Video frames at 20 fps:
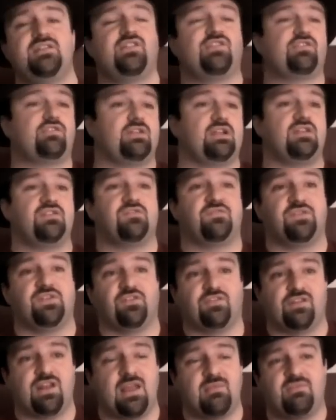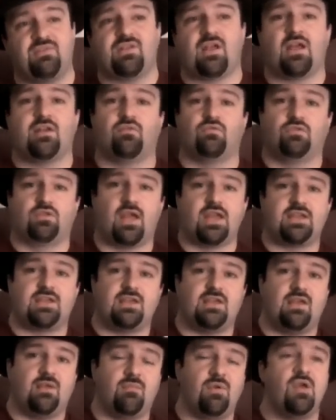need to slander Phil's name because I don't
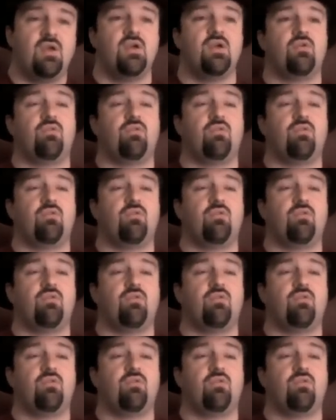like him,